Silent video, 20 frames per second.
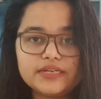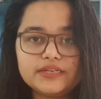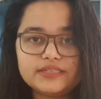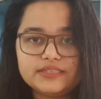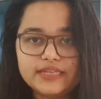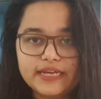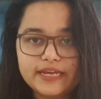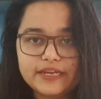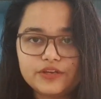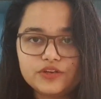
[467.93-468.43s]
that
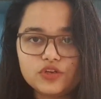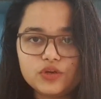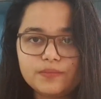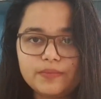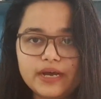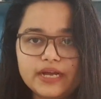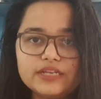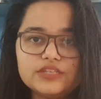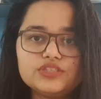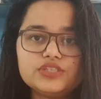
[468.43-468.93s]
is there in your
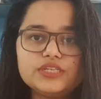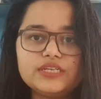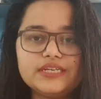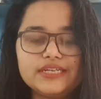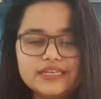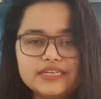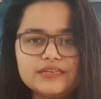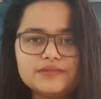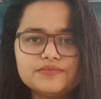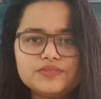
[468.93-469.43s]
balance sheet
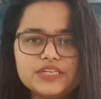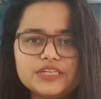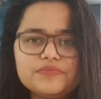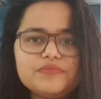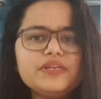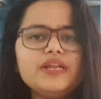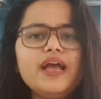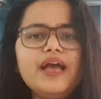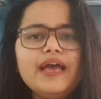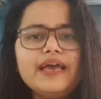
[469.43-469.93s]
and income
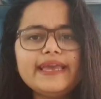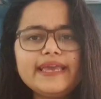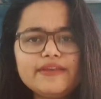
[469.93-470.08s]
statement.